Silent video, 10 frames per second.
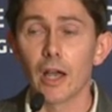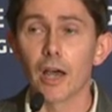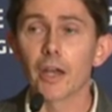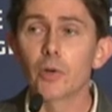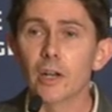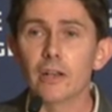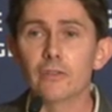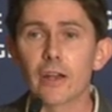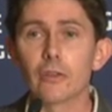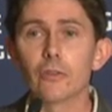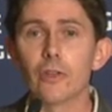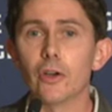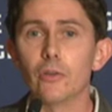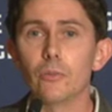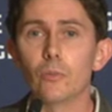And I quickly found
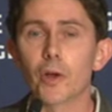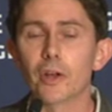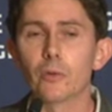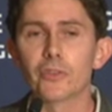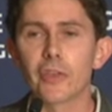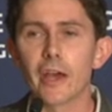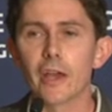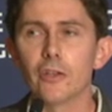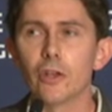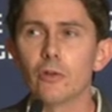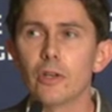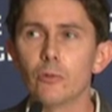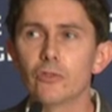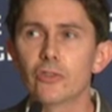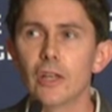that when I was there, you know,
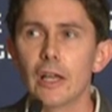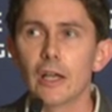it was,